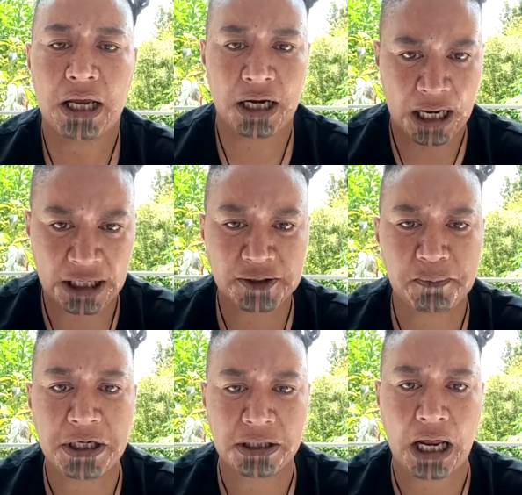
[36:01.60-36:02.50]
It has
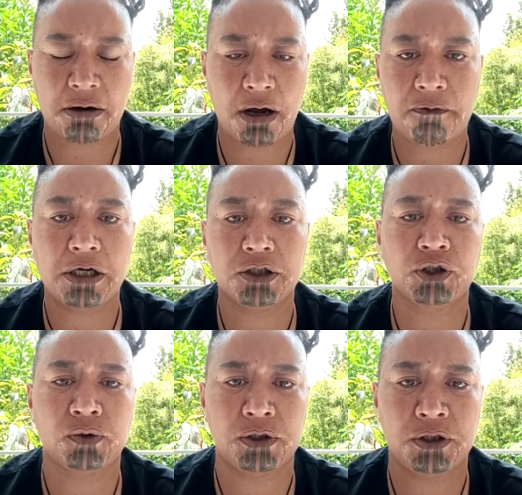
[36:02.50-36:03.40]
been done, I
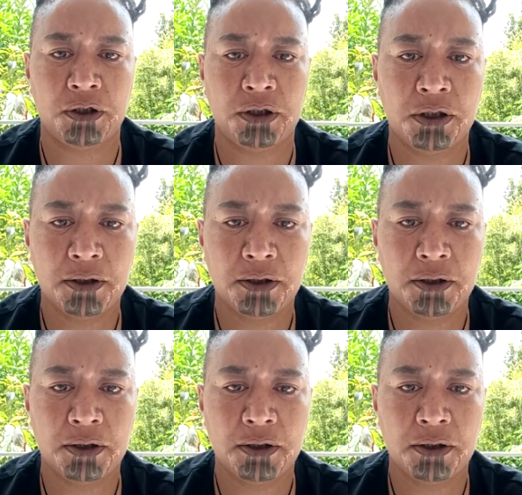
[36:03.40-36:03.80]
reassure you.